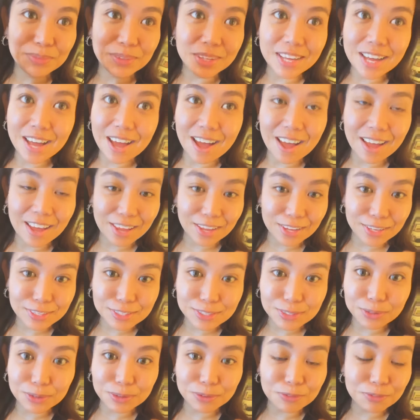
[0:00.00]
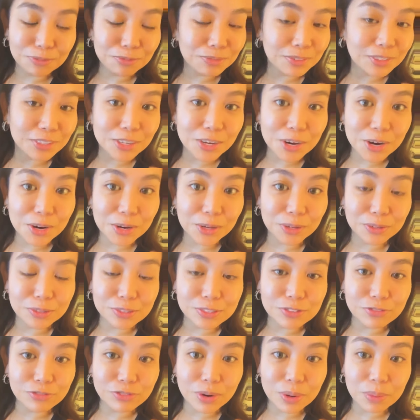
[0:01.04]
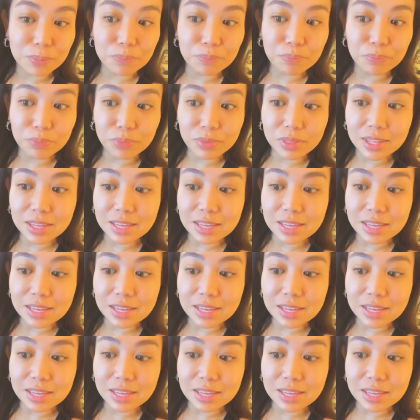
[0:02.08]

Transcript: guys or girls from